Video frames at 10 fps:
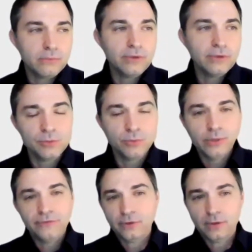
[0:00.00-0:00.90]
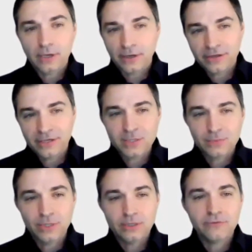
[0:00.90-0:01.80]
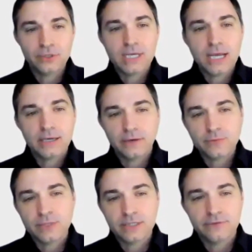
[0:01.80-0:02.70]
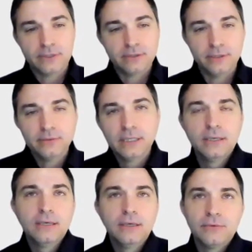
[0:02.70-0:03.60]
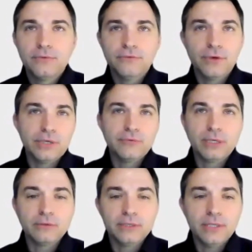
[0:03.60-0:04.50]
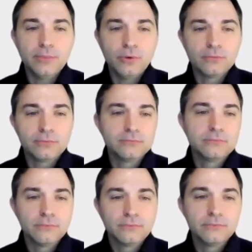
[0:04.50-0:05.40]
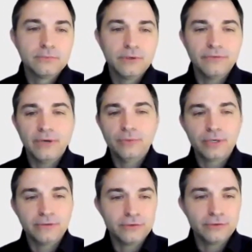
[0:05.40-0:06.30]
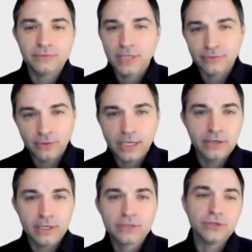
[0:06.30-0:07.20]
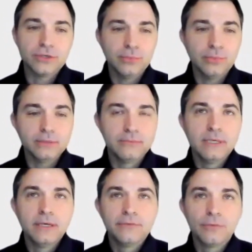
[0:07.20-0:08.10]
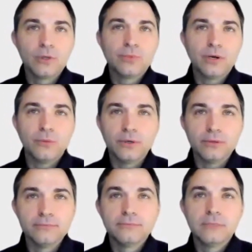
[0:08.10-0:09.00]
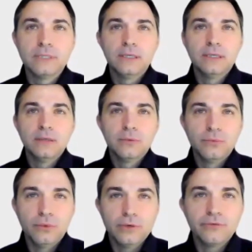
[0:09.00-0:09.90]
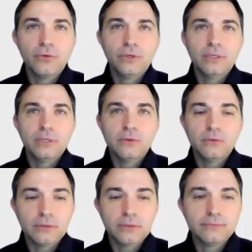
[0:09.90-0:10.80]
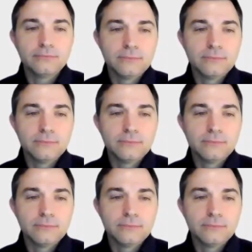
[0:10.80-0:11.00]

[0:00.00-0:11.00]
We use Bluebeam for a lot of things, but for takeoff specifically, very rarely anymore. If I'm looking for a general area, sure, but most part we're fully into Togle now.